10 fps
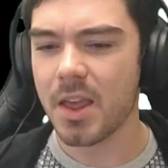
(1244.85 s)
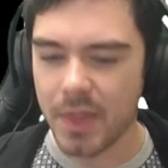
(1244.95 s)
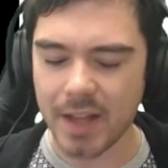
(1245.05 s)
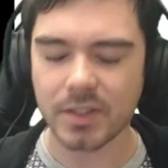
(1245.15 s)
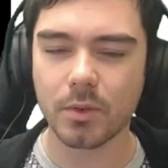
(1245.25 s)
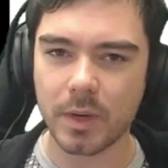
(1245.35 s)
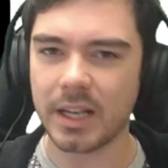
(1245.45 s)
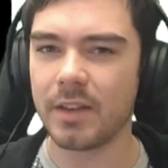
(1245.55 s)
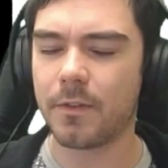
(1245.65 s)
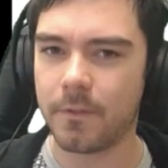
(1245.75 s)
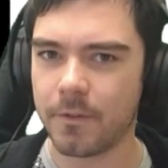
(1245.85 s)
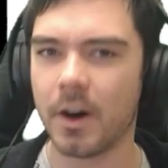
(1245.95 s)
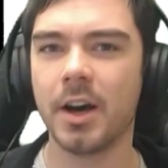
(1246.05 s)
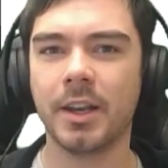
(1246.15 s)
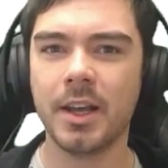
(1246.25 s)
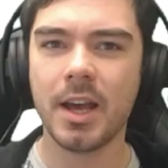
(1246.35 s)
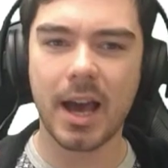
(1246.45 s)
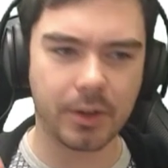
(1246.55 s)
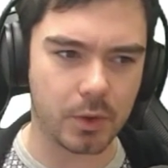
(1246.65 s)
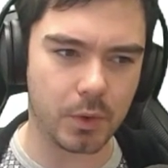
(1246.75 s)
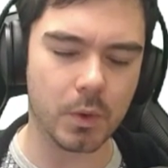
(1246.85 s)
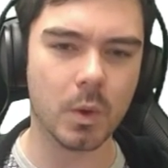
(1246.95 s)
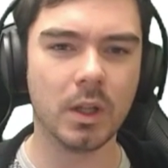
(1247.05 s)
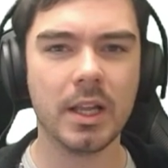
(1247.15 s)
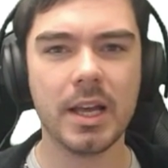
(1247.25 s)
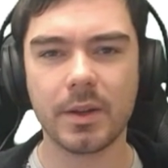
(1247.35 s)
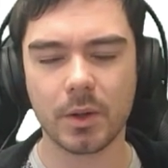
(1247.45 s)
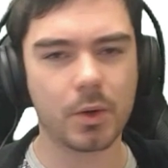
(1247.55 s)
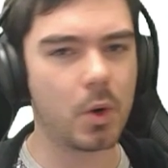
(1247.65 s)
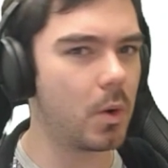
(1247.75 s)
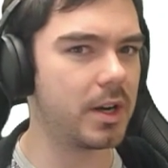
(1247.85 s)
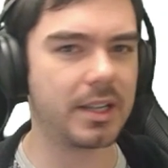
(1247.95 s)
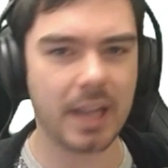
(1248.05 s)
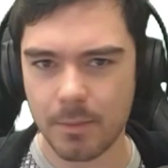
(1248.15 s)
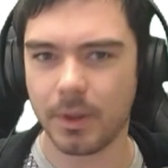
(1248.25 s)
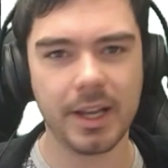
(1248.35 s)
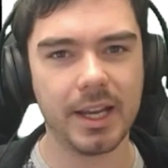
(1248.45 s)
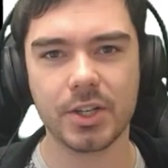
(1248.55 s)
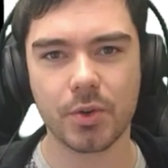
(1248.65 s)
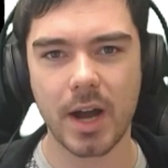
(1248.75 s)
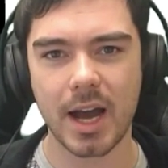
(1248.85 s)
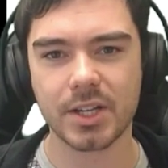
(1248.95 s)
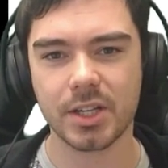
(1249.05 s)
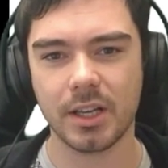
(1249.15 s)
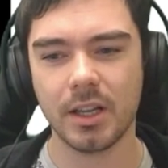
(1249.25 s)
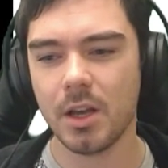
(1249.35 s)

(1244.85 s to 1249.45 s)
That's a really fun and cool little core gameplay interaction,